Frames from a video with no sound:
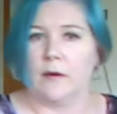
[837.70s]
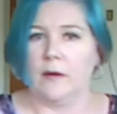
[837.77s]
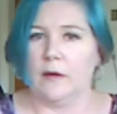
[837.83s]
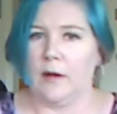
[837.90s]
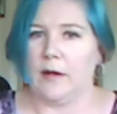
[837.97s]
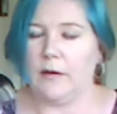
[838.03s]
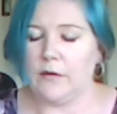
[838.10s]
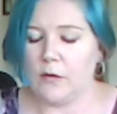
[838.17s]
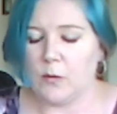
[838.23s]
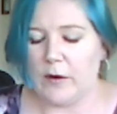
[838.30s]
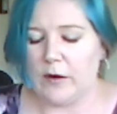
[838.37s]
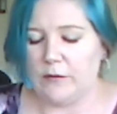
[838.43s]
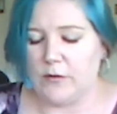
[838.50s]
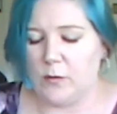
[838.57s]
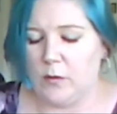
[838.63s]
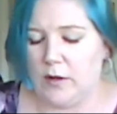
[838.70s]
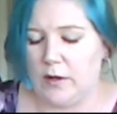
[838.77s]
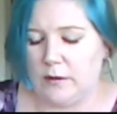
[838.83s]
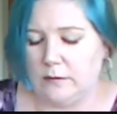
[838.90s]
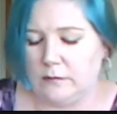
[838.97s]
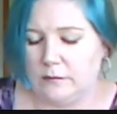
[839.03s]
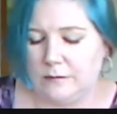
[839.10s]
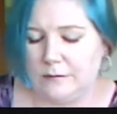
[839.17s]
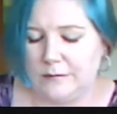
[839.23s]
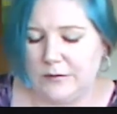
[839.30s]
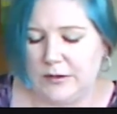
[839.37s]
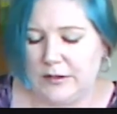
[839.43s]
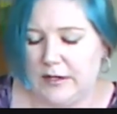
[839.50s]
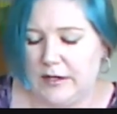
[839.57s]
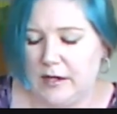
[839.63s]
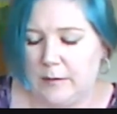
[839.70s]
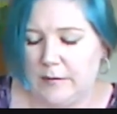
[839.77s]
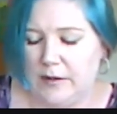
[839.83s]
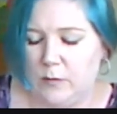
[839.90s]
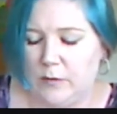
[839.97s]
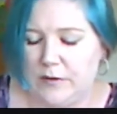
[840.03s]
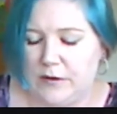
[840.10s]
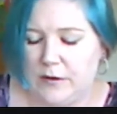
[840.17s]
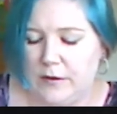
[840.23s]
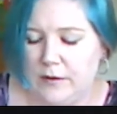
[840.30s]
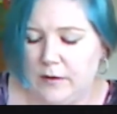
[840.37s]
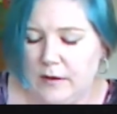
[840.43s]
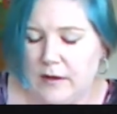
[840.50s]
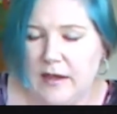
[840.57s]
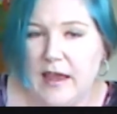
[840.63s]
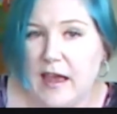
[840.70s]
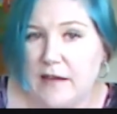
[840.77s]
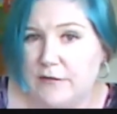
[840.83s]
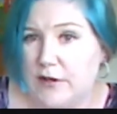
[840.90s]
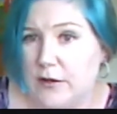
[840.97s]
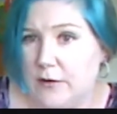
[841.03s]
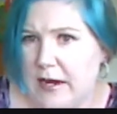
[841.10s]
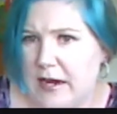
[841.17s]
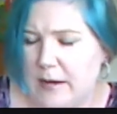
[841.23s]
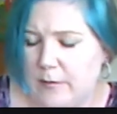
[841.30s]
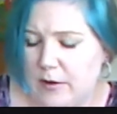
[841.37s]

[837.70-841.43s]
And this is where, if you want, you can come in with your heavier hammer